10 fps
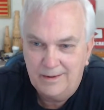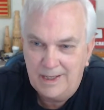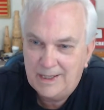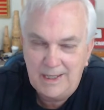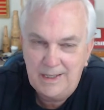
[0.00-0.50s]

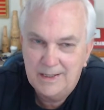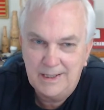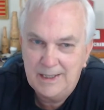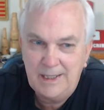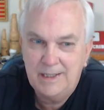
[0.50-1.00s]
That ain't
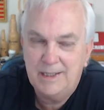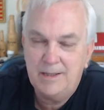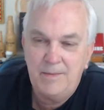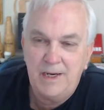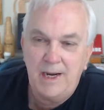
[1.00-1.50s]

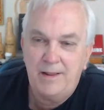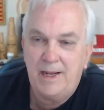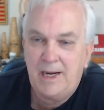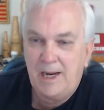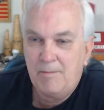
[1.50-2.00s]
them.
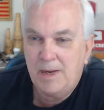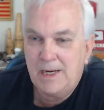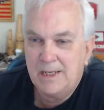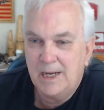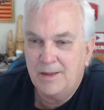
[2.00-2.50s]
They can't
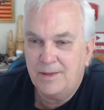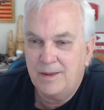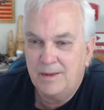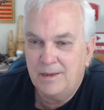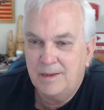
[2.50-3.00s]
make nothing.